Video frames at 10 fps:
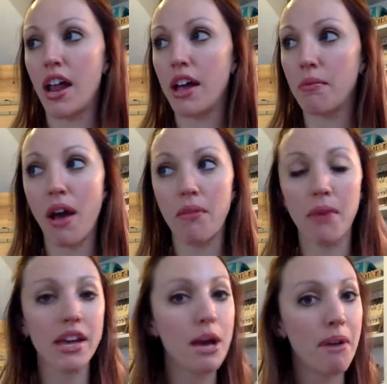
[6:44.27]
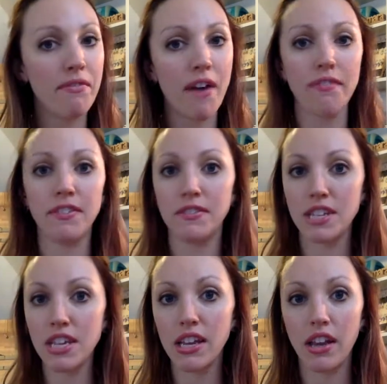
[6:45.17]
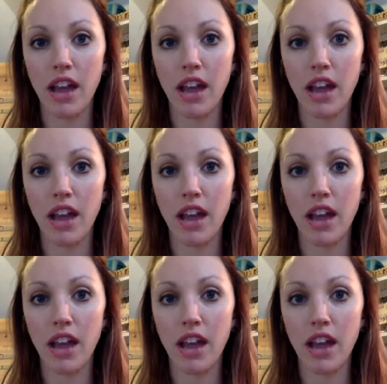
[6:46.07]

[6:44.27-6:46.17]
I wake up at 5:15.